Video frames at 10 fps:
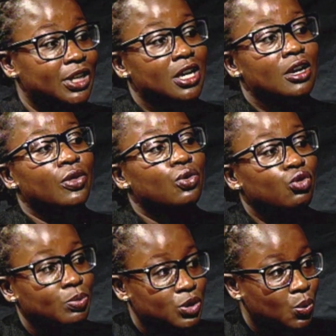yet another
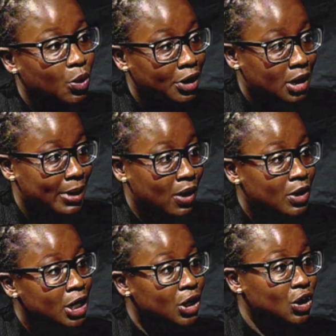group to worry about,
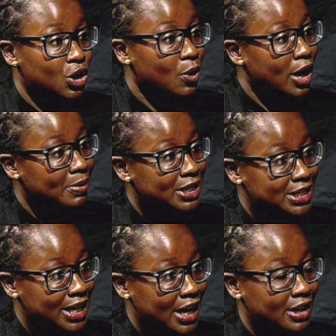coming to
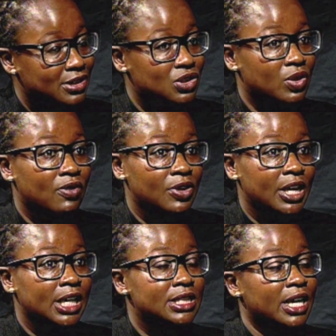get us. And so I feel
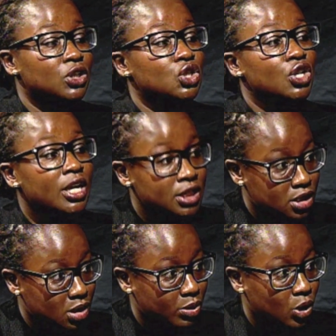like it's not
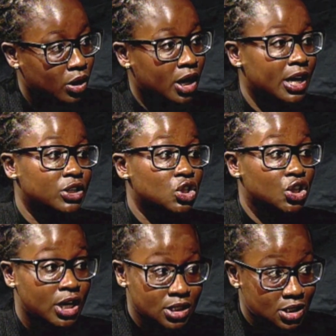just Ebola and
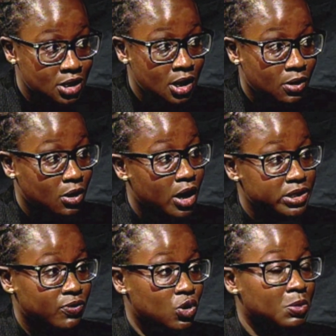just the loss
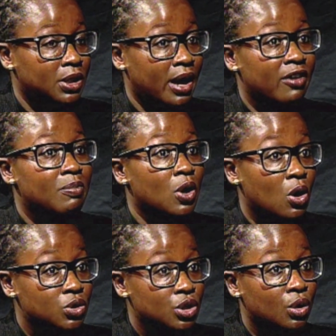of human life, but
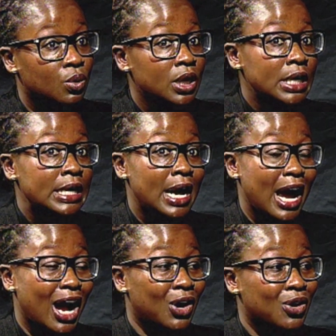also
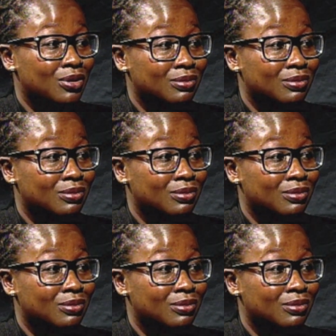our